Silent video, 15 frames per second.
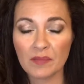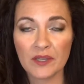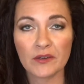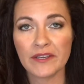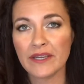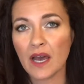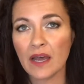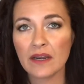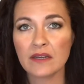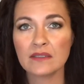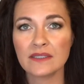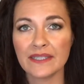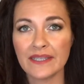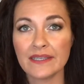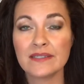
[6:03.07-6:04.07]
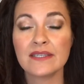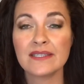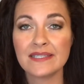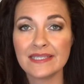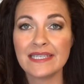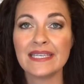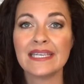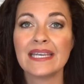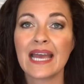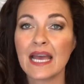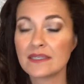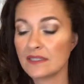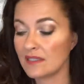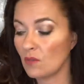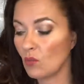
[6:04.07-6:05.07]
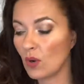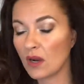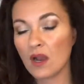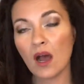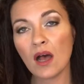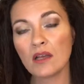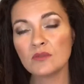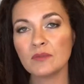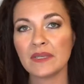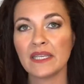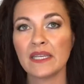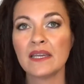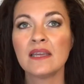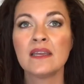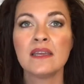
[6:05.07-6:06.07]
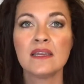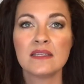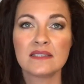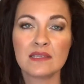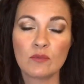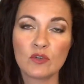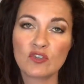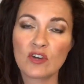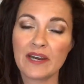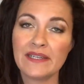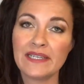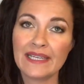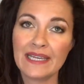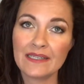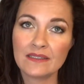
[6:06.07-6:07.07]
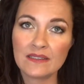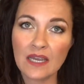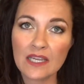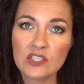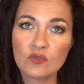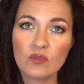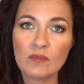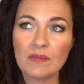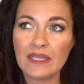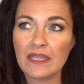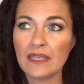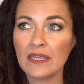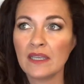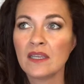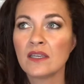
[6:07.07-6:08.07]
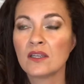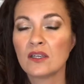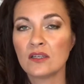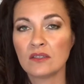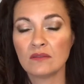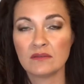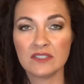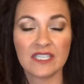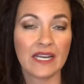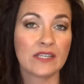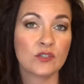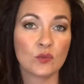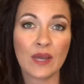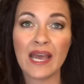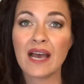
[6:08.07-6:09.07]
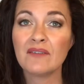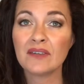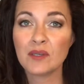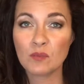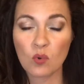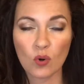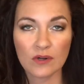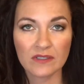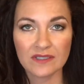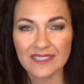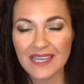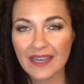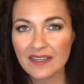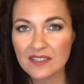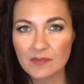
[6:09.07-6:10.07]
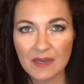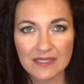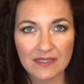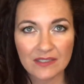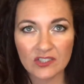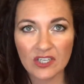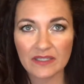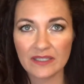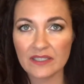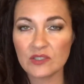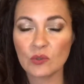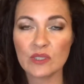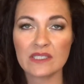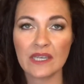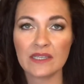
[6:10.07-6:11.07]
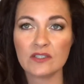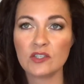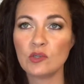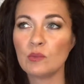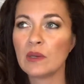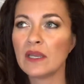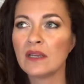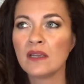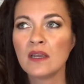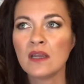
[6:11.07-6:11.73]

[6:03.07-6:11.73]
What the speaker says: periodically to see, has someone called me, someone trying to get in touch with me, do I have an important text message I need to attend to? But